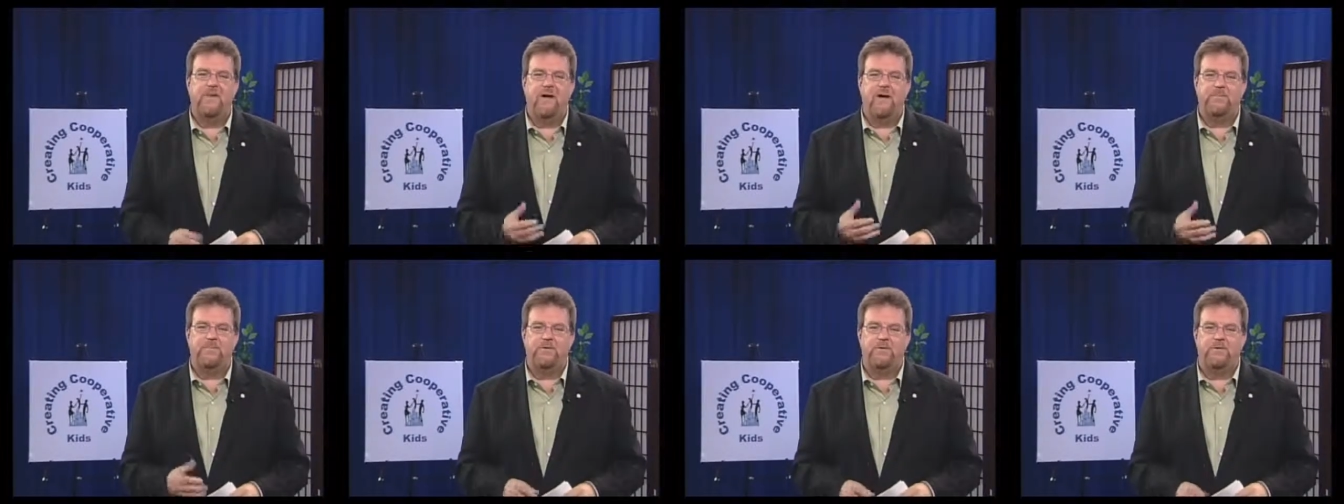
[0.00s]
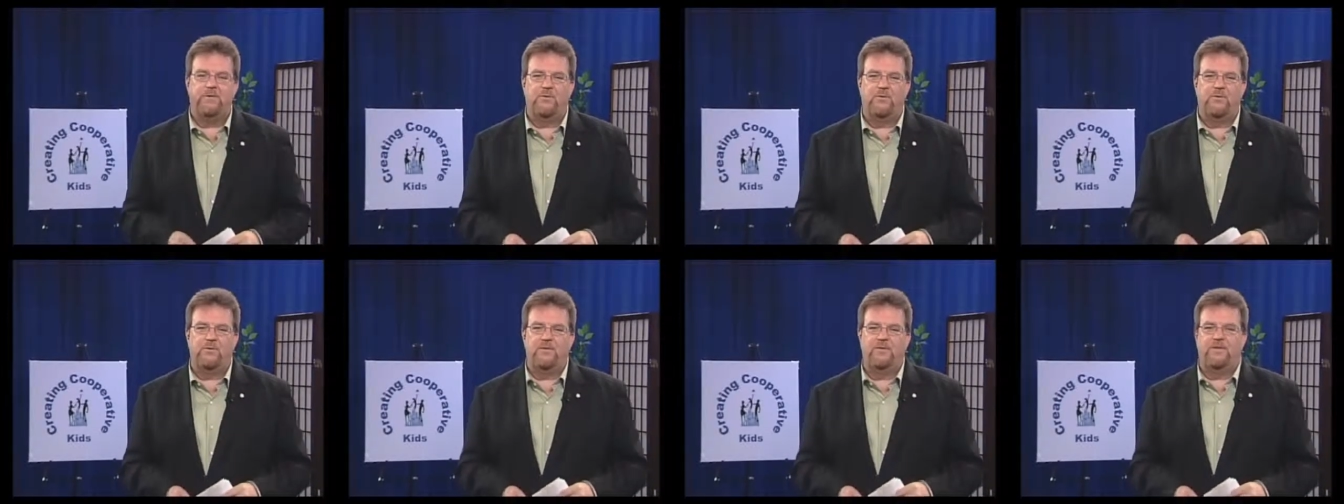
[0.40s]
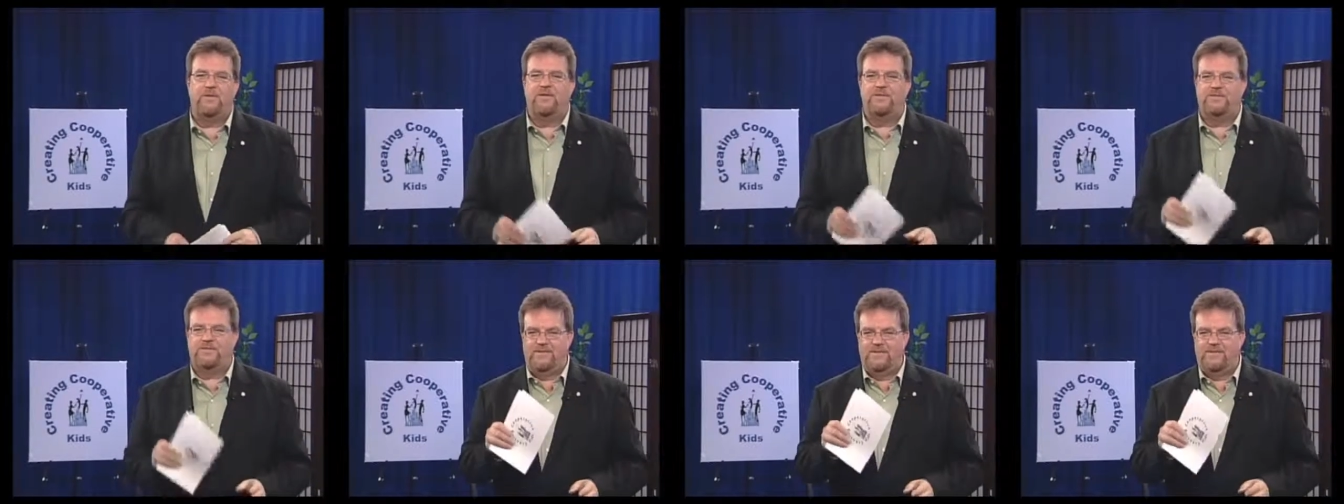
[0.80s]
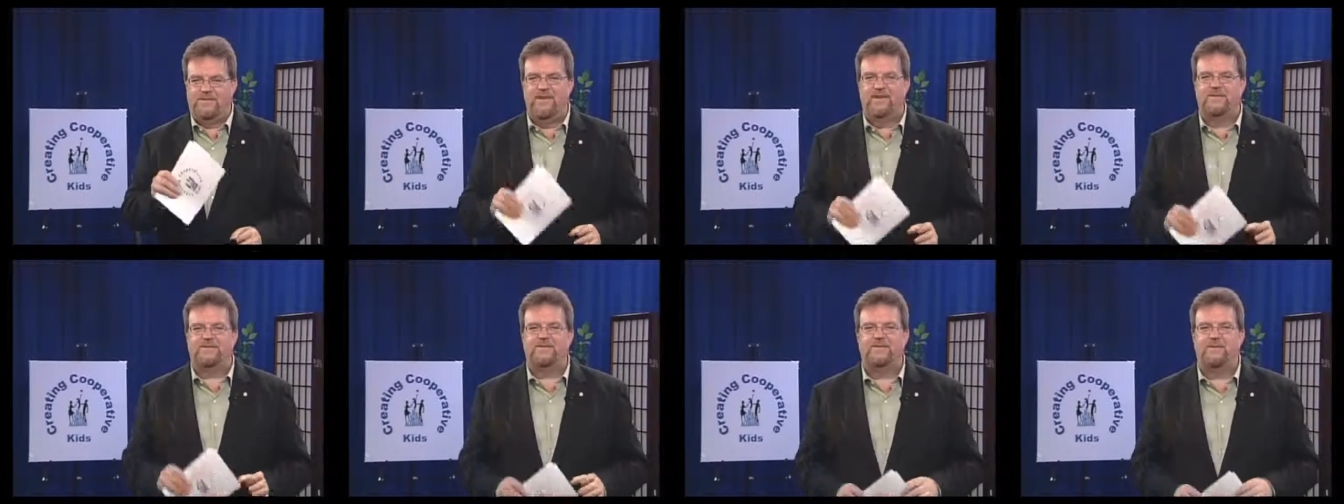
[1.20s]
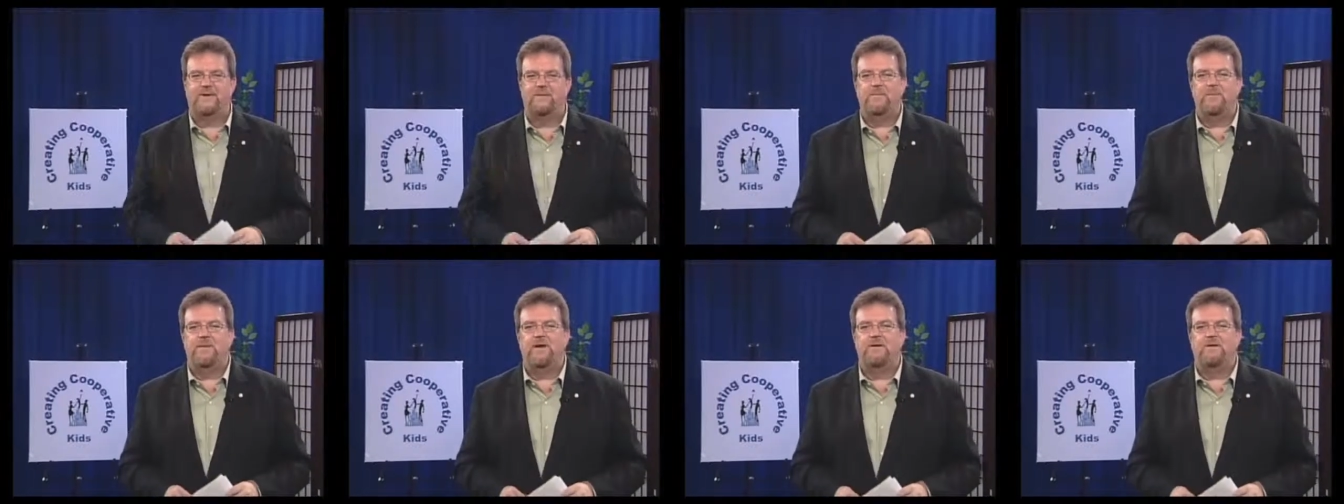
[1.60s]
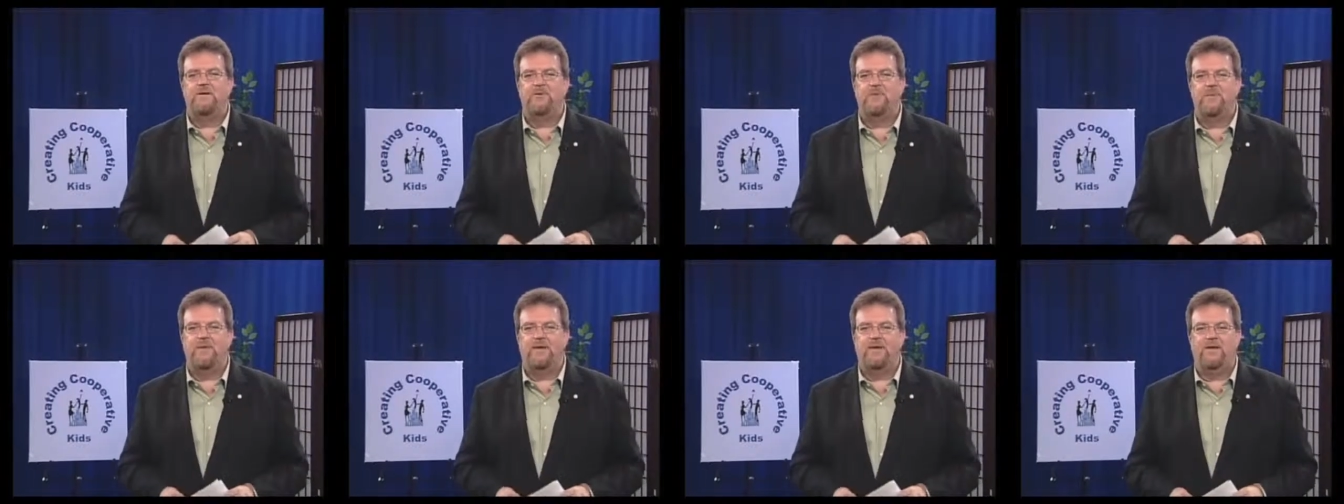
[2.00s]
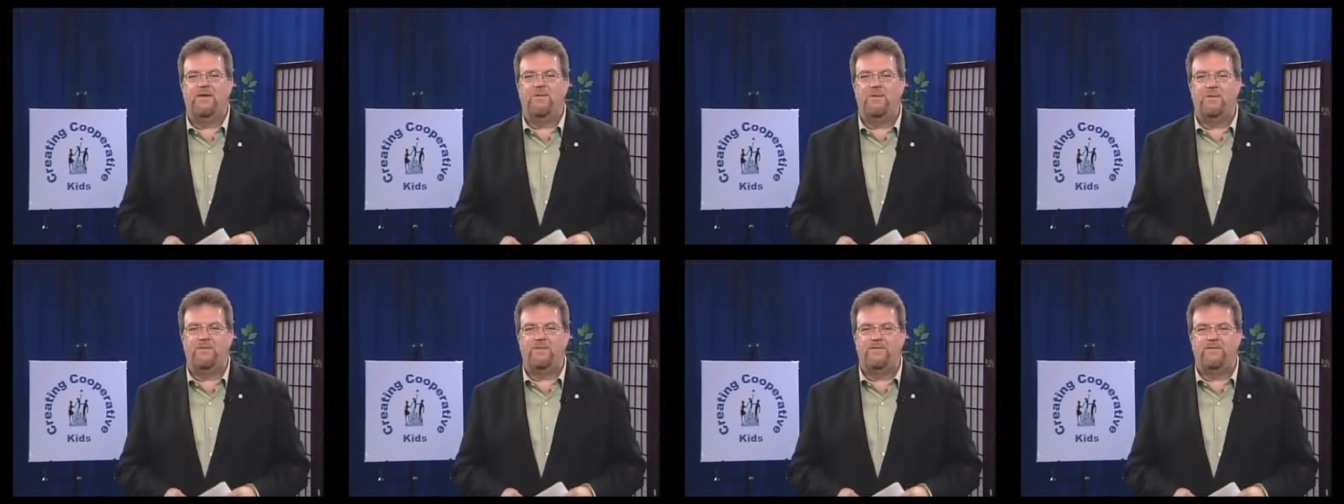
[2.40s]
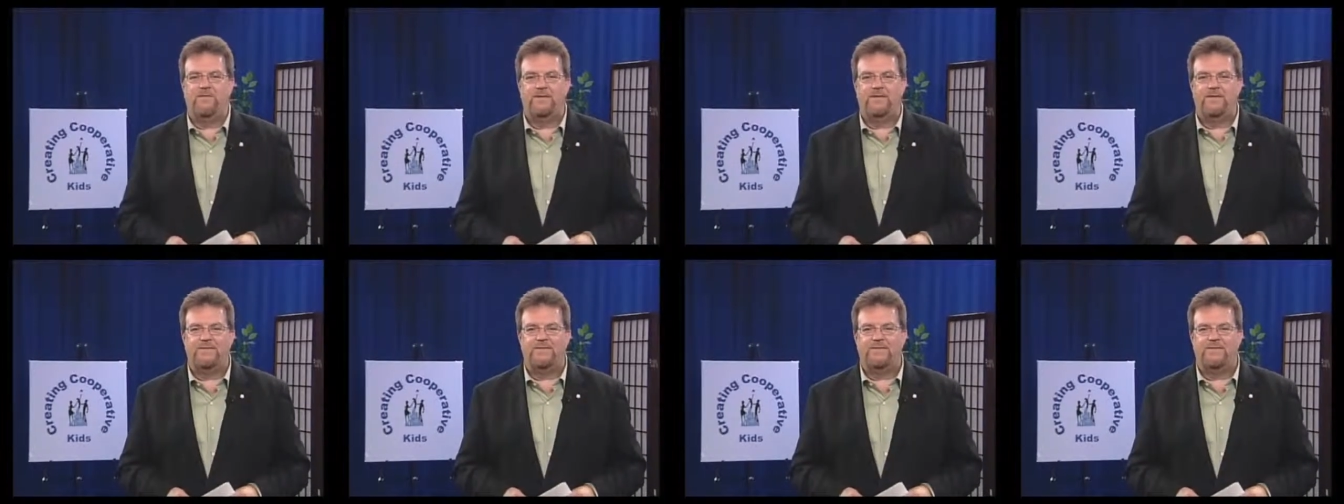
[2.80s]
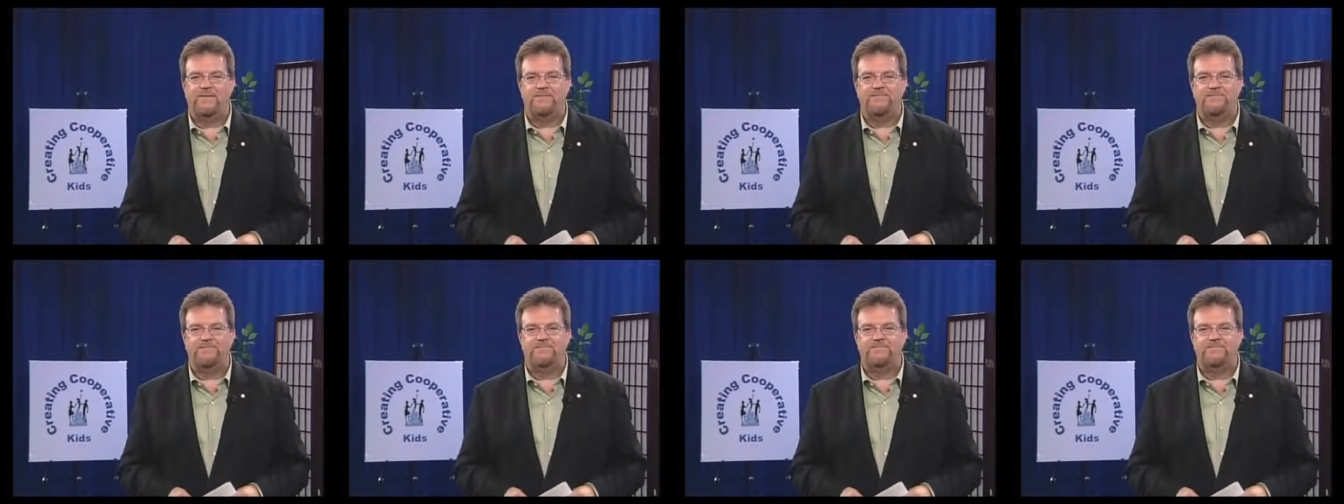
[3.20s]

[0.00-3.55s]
I'm Bill Corbett, and I'll see you the next time on Creating Cooperative Kids.